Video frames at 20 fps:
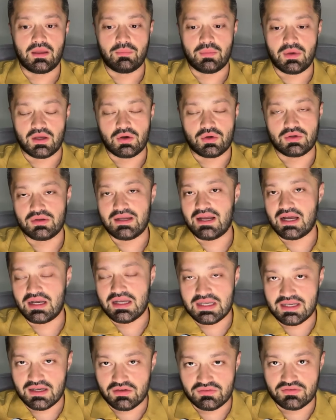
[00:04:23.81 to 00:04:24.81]
Because
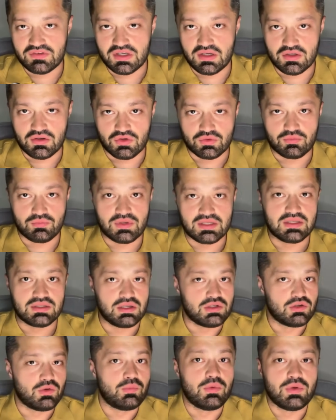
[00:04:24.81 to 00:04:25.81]
any kind of general
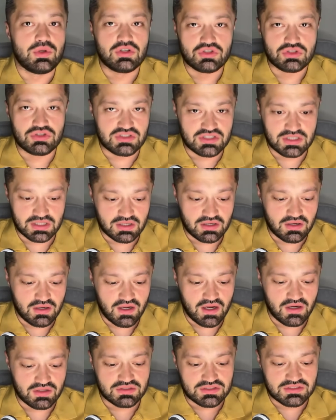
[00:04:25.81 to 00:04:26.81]
military operations here
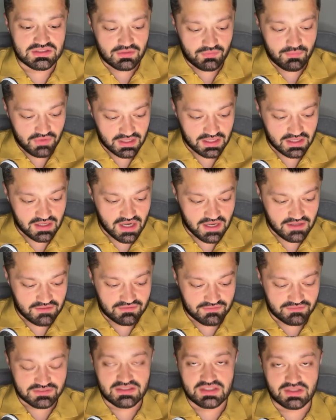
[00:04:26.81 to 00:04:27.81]
are simply
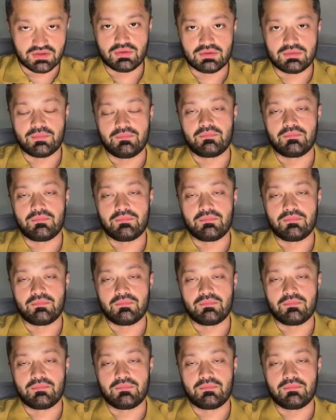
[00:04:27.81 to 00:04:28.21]
unthinkable.